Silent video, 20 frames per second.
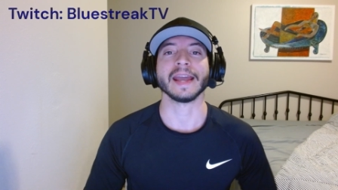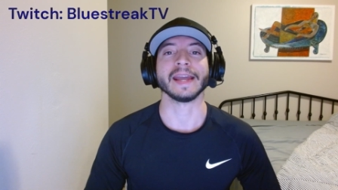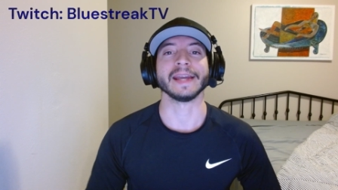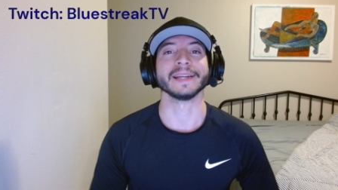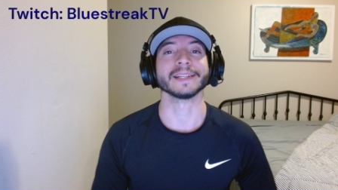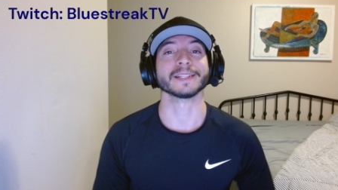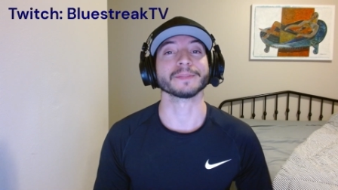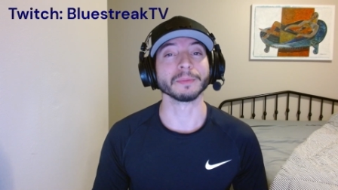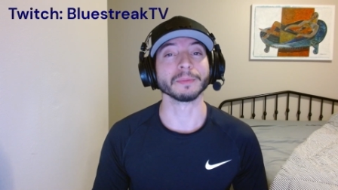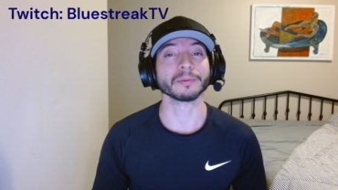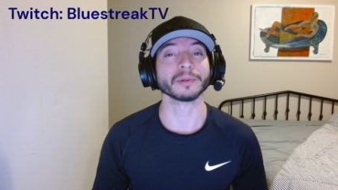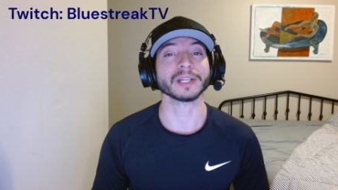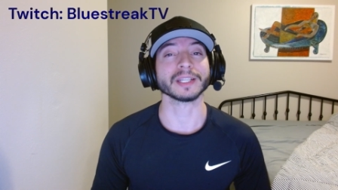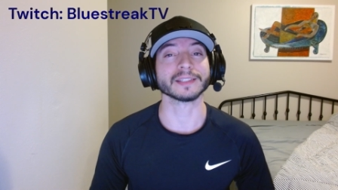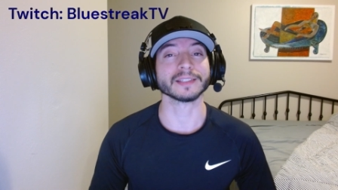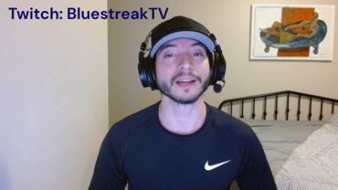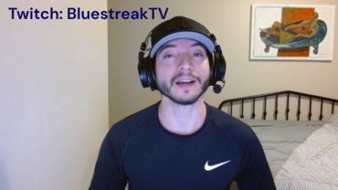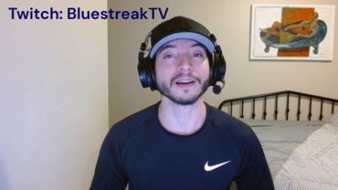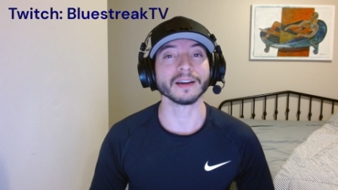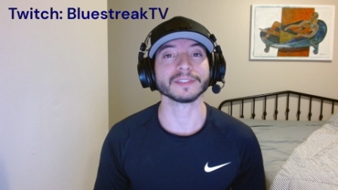It's been pretty
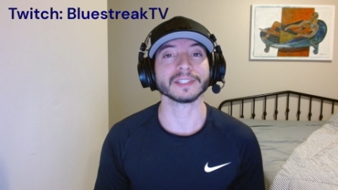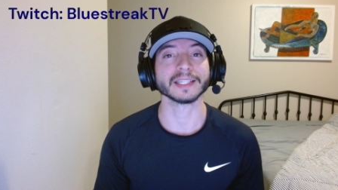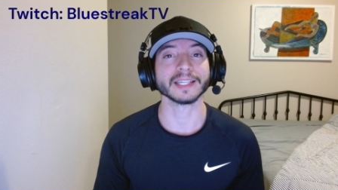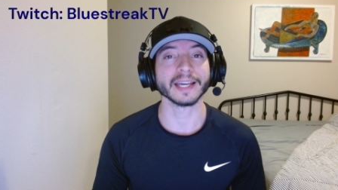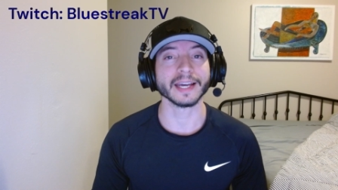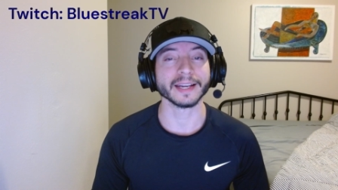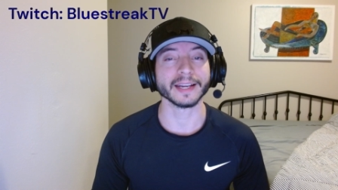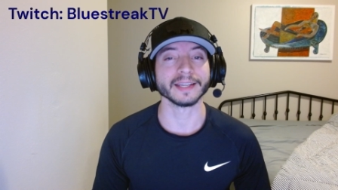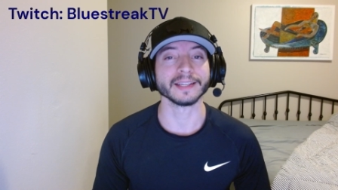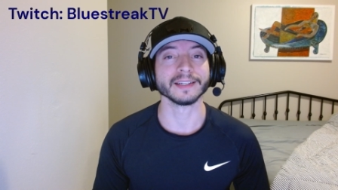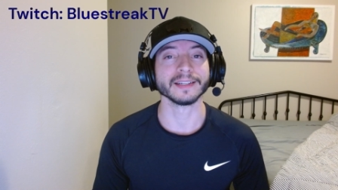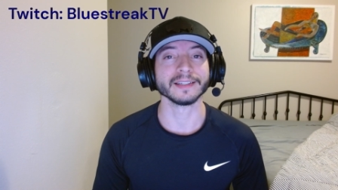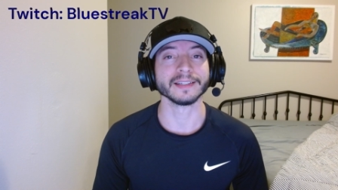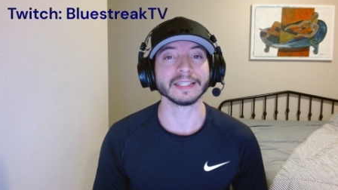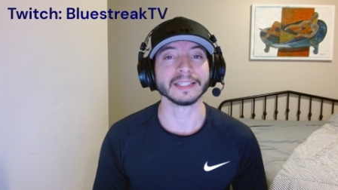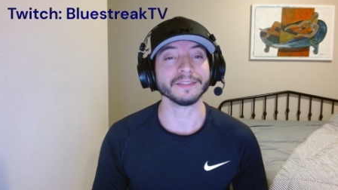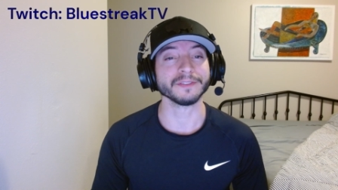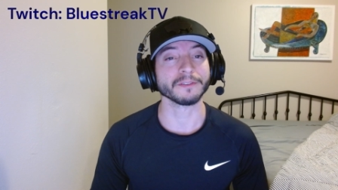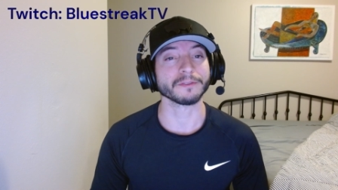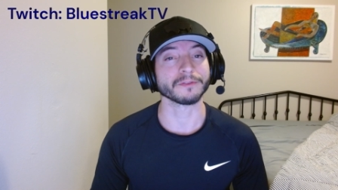tough to get it,
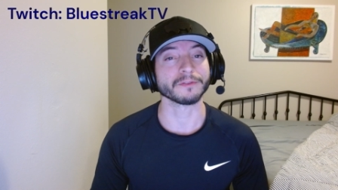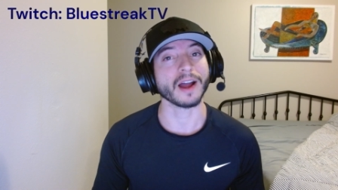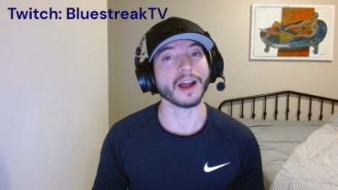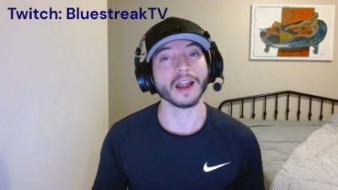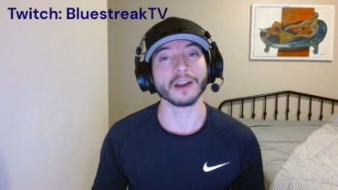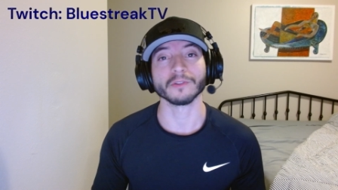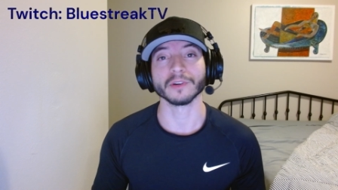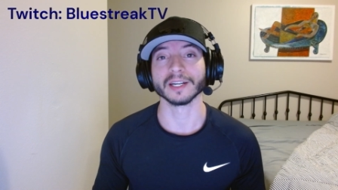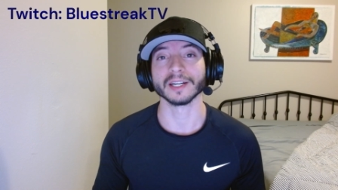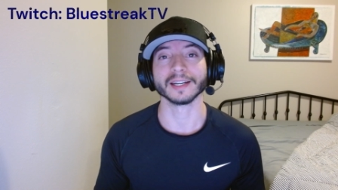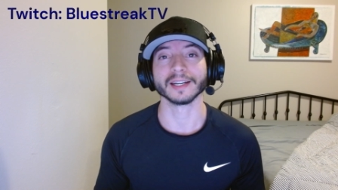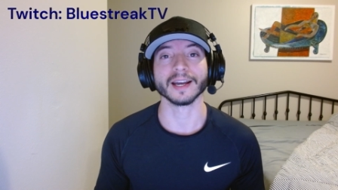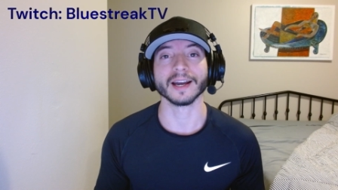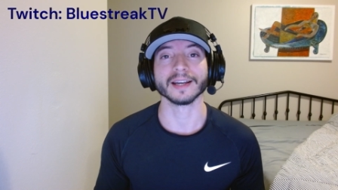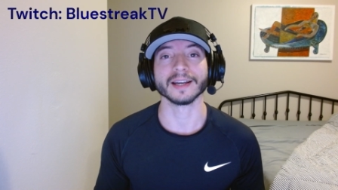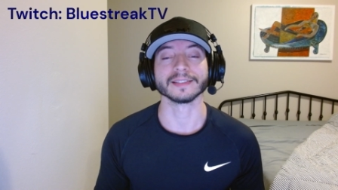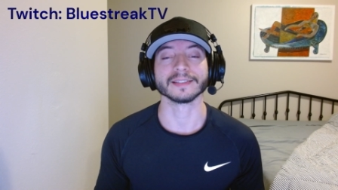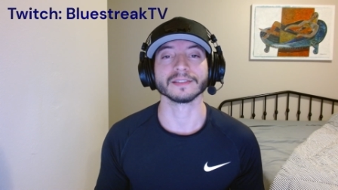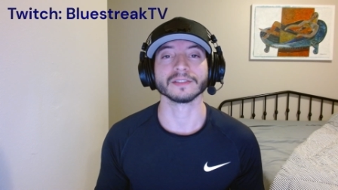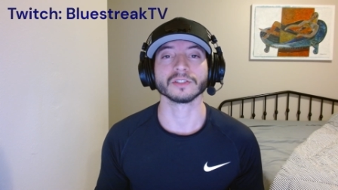even for high rated
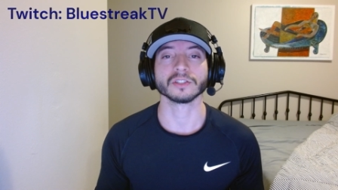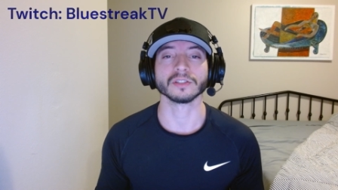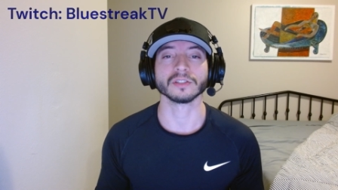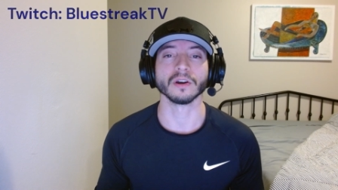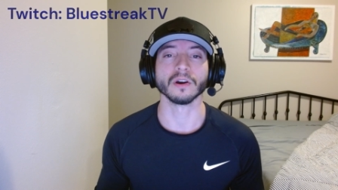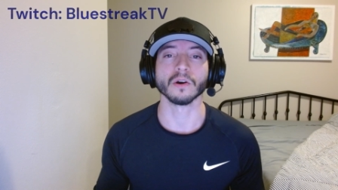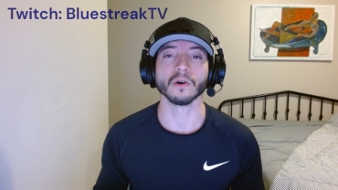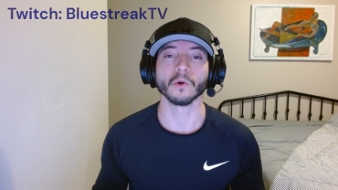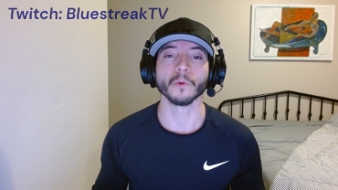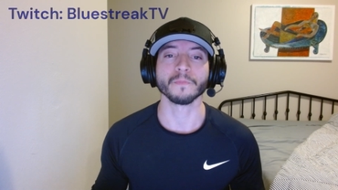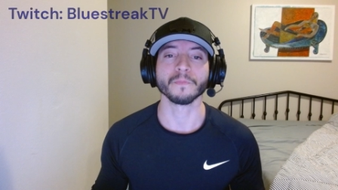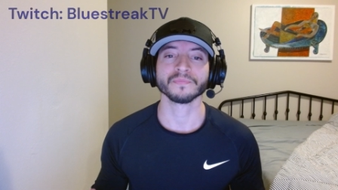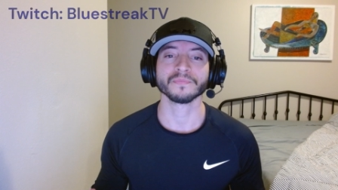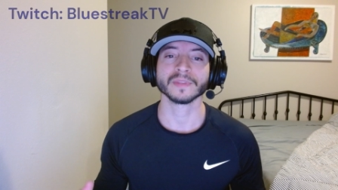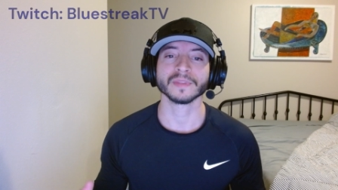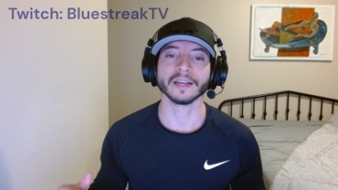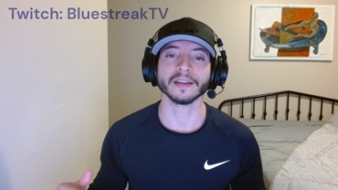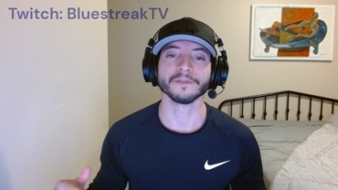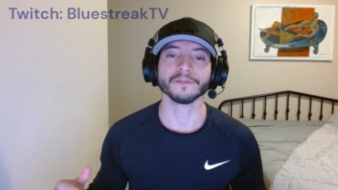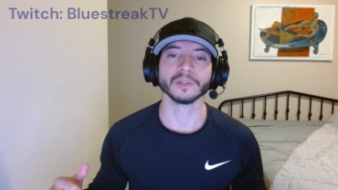guys. So
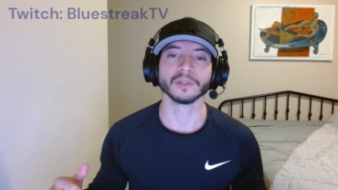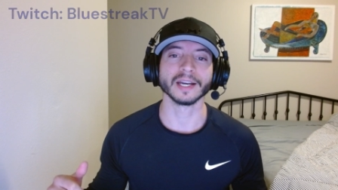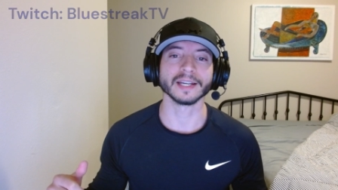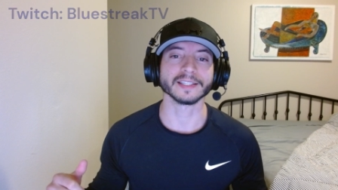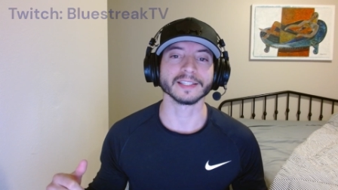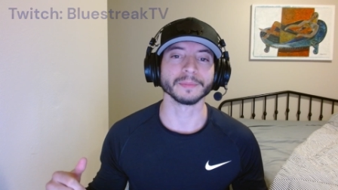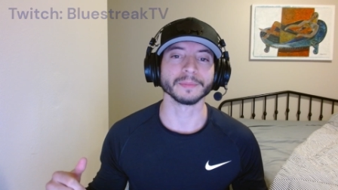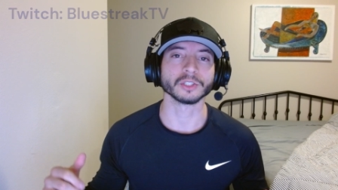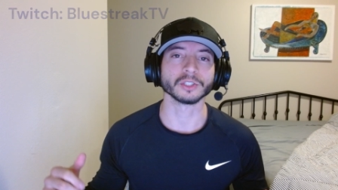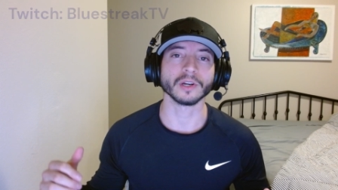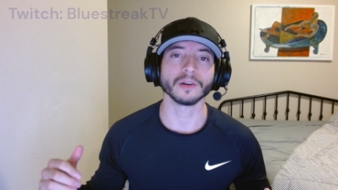if you guys have been